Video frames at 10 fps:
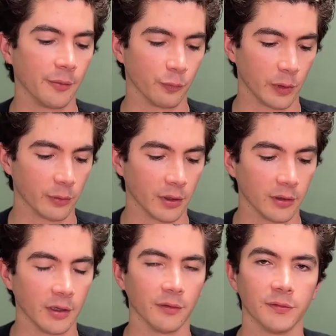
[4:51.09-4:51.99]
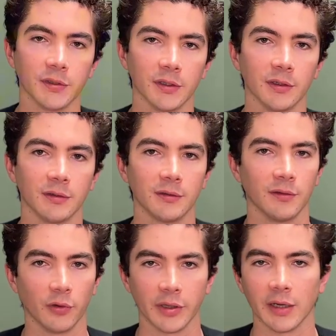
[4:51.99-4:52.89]
We would all love to
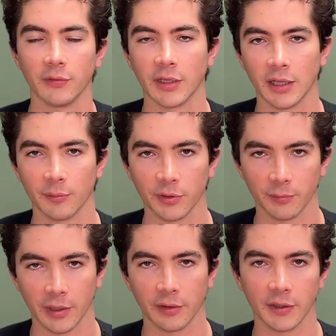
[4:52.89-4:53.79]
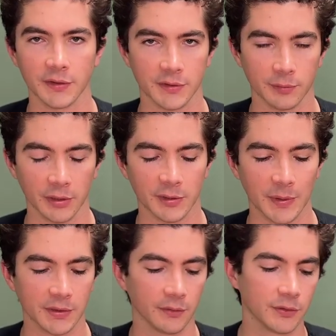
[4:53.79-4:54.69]
avoid that if we can, but the reality is it's really
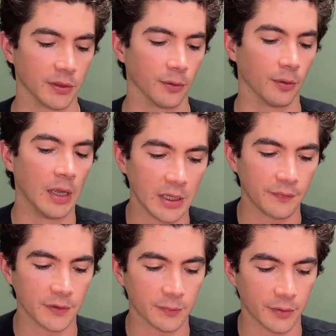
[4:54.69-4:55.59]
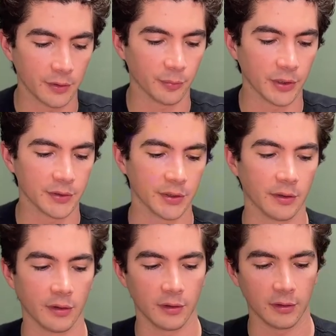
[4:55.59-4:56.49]
expensive. So if it's within your budget,
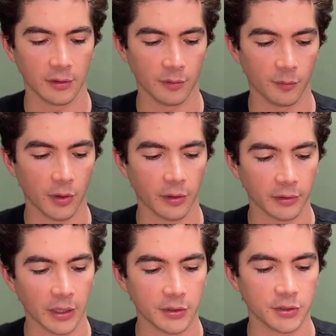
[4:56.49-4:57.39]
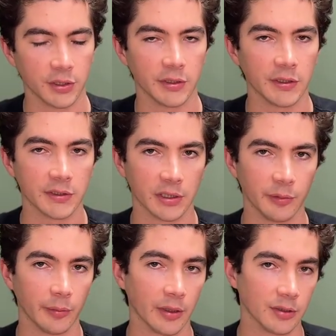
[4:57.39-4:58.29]
the Monarch HG is going to
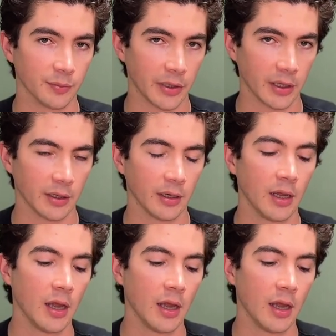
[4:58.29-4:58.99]
be made in Japan.